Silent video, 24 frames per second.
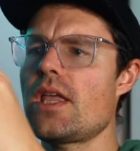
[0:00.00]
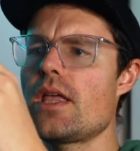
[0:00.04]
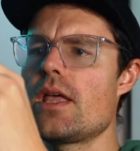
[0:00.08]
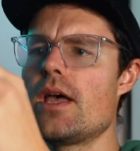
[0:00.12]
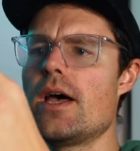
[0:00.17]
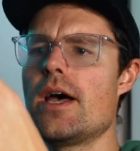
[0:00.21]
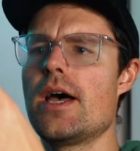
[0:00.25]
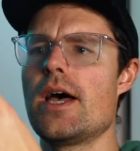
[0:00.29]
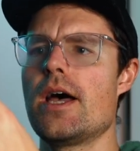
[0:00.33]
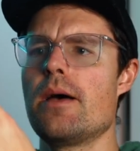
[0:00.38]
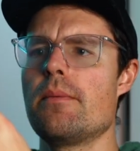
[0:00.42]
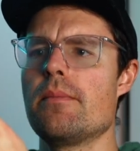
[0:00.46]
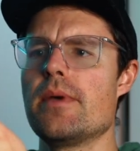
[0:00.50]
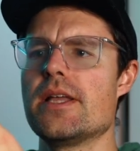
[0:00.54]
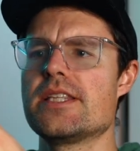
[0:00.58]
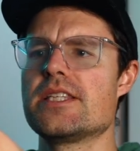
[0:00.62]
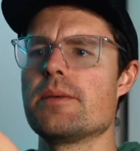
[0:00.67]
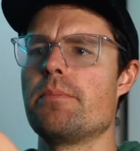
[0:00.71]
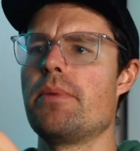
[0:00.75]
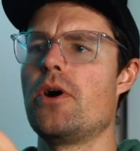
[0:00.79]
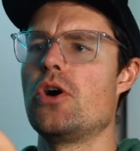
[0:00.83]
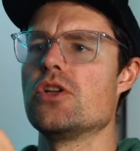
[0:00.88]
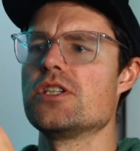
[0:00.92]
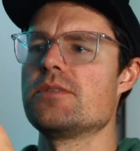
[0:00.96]
It's a
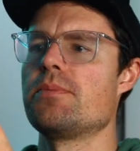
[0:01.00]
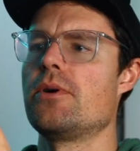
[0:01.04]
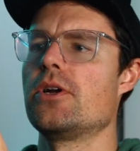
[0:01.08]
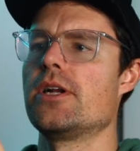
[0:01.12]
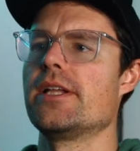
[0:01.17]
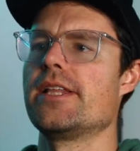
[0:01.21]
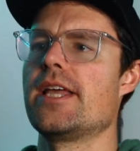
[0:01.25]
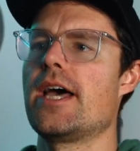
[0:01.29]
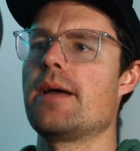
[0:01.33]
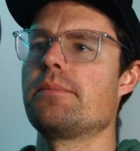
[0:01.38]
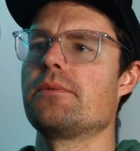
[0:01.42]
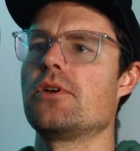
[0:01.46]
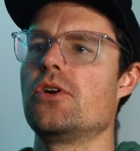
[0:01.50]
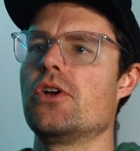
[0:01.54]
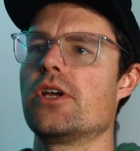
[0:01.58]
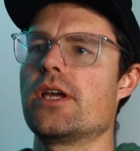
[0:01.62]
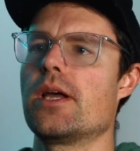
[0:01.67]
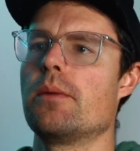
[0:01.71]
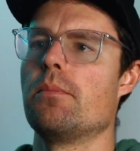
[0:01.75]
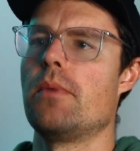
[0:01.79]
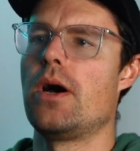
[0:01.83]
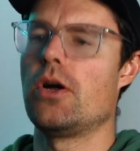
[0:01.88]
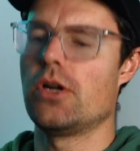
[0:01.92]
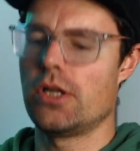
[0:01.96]
bones mount adapter. You
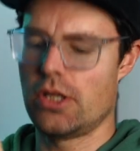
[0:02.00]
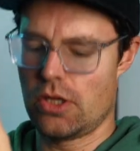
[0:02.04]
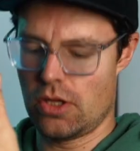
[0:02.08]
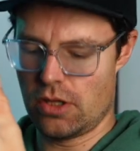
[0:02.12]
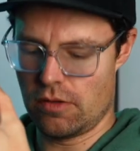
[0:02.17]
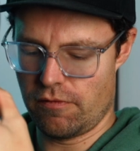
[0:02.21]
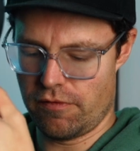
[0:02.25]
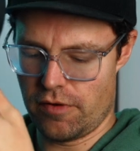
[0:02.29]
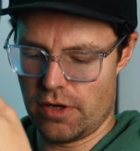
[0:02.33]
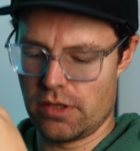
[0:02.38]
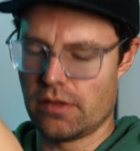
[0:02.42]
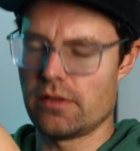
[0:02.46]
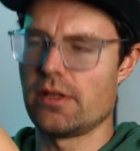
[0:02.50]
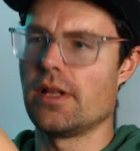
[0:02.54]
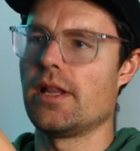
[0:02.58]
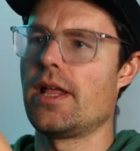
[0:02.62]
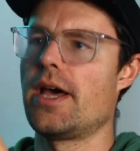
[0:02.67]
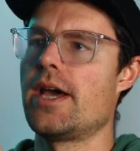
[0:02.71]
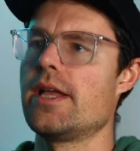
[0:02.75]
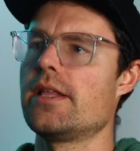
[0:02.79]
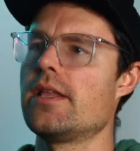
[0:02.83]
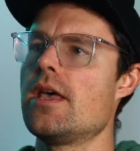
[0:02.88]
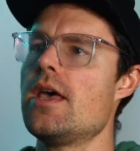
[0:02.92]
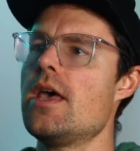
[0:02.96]
can mount it on the front of the
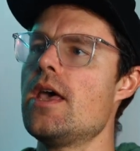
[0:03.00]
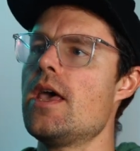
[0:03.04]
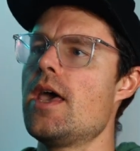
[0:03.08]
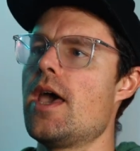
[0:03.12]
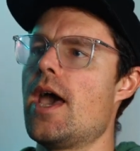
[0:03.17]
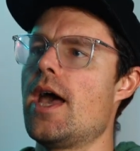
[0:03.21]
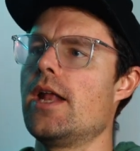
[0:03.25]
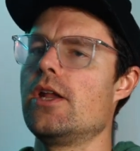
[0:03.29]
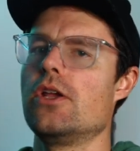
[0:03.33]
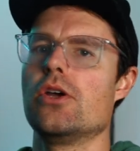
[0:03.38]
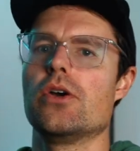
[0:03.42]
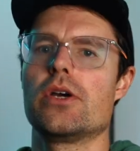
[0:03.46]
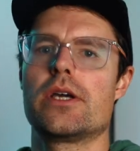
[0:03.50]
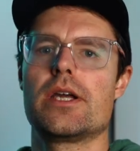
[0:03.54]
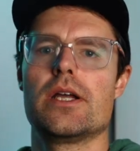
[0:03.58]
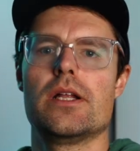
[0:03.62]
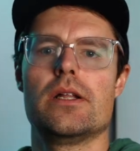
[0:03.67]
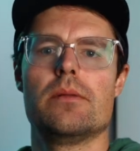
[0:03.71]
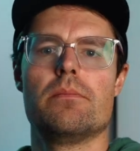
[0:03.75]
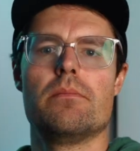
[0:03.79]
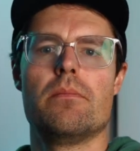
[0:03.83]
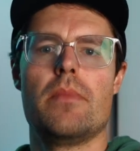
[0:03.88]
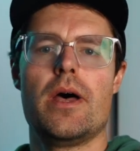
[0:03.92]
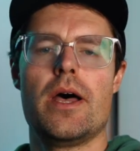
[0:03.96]
light, and you
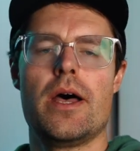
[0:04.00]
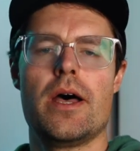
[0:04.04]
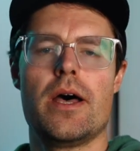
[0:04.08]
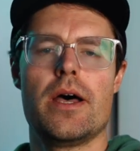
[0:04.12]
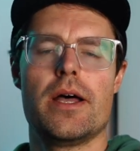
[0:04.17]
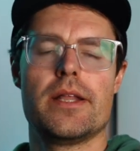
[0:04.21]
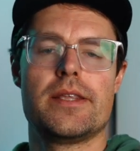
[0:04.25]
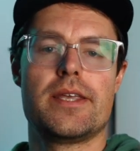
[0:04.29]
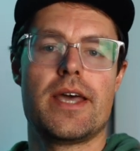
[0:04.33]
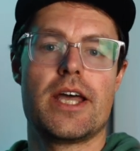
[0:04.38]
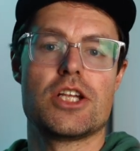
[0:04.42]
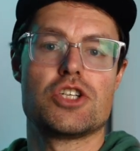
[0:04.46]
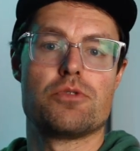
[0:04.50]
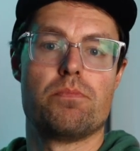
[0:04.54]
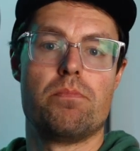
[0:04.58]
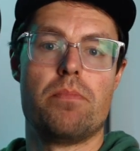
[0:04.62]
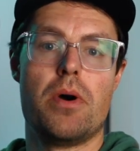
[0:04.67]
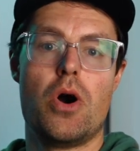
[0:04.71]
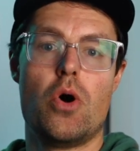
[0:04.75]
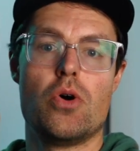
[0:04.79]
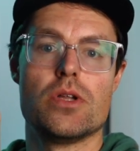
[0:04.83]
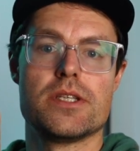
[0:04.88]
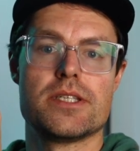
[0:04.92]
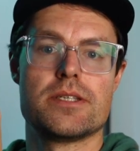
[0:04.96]
can attach
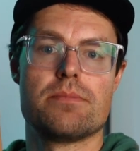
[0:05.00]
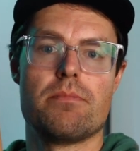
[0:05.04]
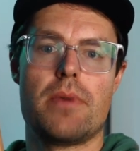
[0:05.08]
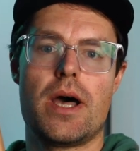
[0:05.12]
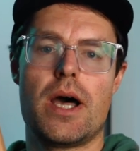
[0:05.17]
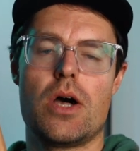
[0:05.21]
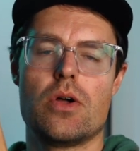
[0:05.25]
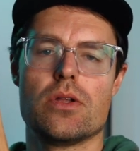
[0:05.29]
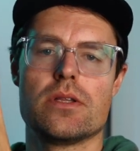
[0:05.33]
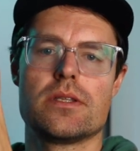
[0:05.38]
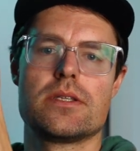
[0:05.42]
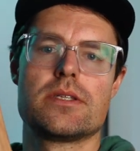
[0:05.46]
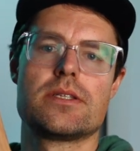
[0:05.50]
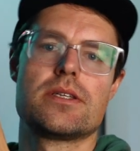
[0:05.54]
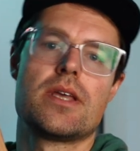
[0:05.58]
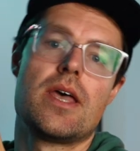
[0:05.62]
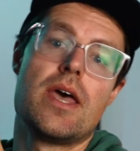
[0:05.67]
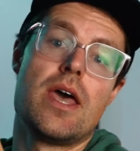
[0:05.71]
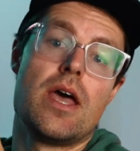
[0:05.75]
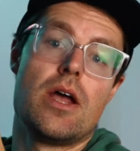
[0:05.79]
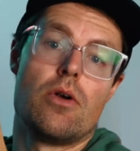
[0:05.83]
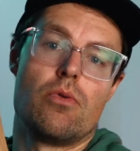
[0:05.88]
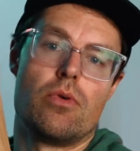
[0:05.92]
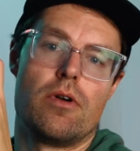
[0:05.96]
bones mounts,
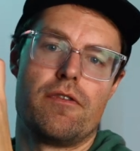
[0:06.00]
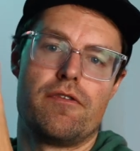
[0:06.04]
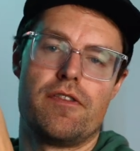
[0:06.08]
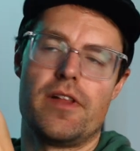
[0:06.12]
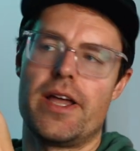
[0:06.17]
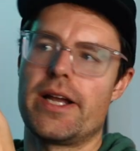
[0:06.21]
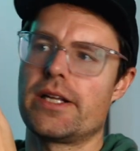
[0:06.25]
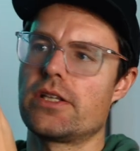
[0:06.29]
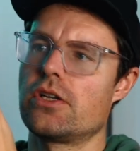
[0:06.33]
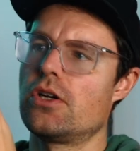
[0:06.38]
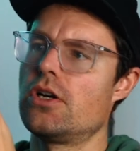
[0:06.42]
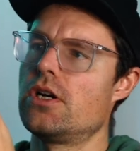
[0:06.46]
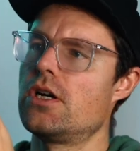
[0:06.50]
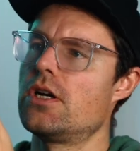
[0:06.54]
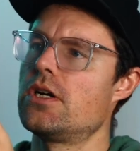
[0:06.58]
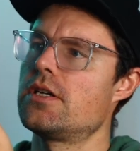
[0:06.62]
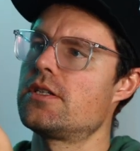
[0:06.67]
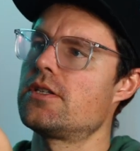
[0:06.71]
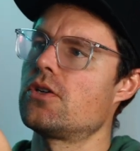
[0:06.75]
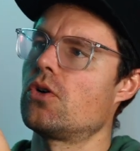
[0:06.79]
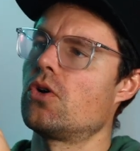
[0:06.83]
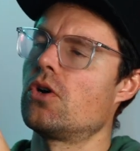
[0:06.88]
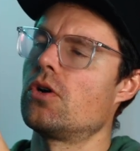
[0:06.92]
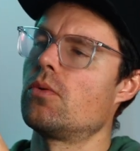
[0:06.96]

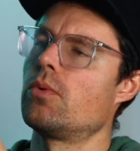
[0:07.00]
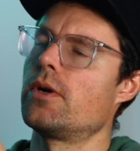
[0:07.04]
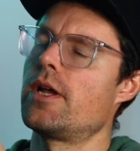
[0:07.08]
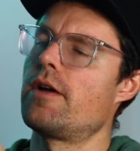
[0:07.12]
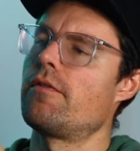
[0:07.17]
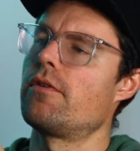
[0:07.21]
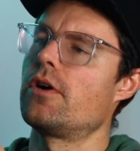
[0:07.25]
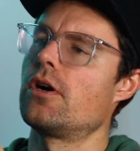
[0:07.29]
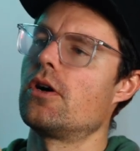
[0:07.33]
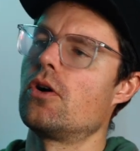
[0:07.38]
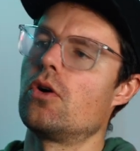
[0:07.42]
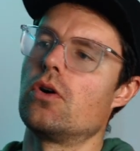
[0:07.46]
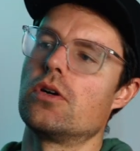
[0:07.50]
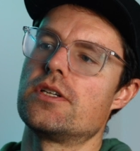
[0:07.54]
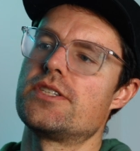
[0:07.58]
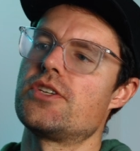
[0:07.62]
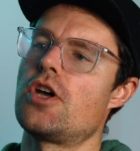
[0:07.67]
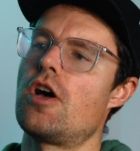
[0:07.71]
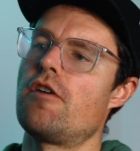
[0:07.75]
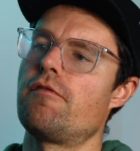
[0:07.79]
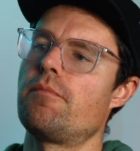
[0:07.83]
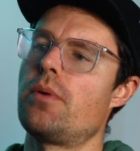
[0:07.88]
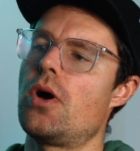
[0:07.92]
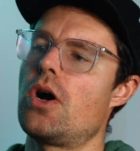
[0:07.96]
reflectors or whatever, or
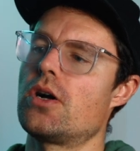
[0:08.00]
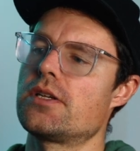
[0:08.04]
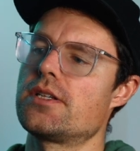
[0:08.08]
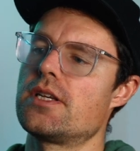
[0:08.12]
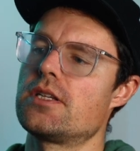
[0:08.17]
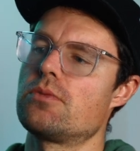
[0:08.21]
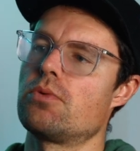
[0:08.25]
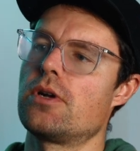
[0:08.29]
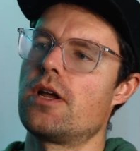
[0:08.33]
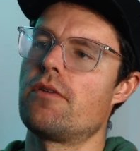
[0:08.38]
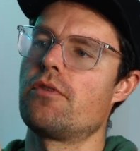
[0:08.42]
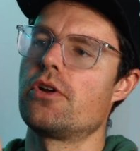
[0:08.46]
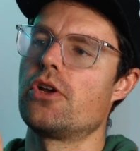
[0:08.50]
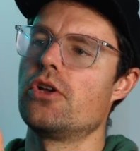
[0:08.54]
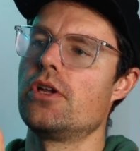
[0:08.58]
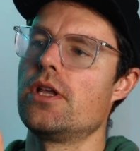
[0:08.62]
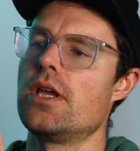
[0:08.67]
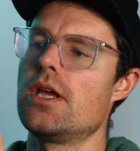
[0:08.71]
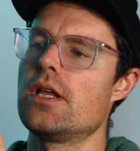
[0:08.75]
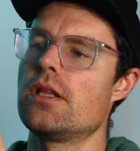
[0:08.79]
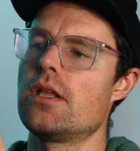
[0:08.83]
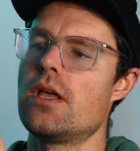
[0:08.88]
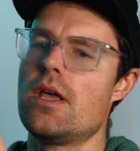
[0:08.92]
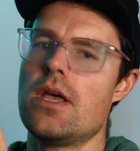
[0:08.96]
soft boxes, whatever you
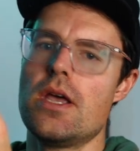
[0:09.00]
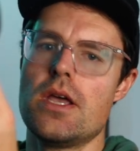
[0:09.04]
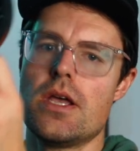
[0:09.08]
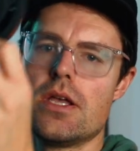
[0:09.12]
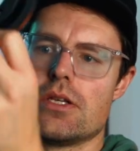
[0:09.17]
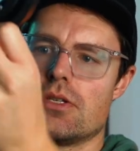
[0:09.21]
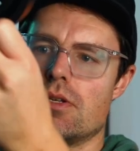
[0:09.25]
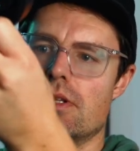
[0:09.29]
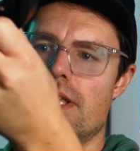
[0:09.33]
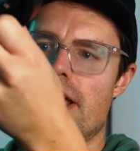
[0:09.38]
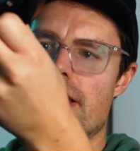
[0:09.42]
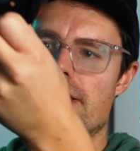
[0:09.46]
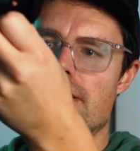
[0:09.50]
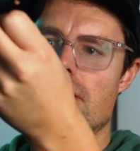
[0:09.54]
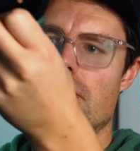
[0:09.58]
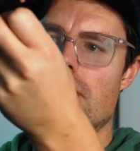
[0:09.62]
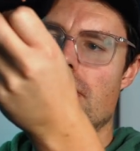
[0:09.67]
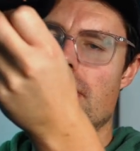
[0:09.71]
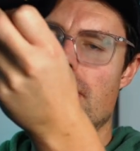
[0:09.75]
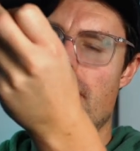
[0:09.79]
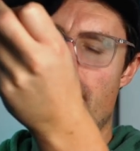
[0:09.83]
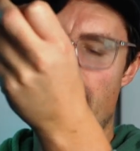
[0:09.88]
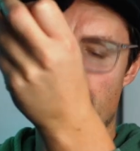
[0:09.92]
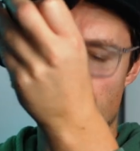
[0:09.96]
need. So that's a
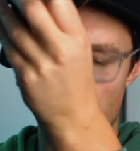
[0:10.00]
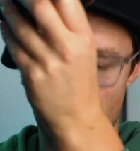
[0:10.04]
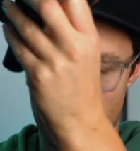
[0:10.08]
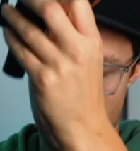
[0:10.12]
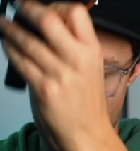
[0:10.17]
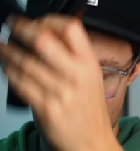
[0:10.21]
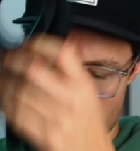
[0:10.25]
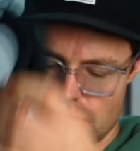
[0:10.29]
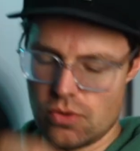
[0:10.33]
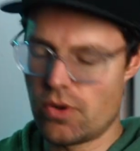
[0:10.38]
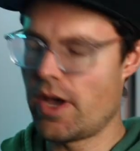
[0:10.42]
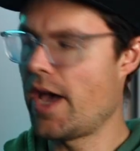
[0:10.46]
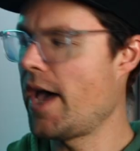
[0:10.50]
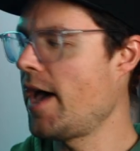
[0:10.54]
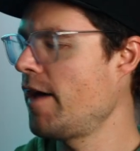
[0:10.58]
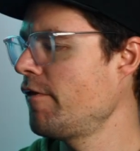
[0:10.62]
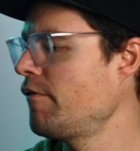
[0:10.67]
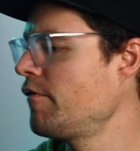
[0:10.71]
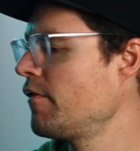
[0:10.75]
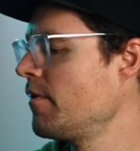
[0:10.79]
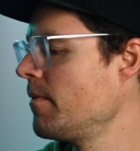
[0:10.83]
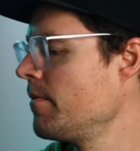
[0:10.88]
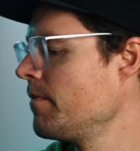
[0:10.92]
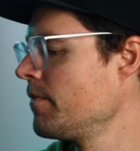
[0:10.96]
little handy thing to
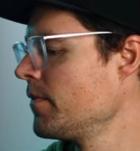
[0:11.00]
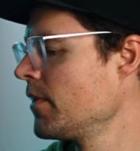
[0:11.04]
have.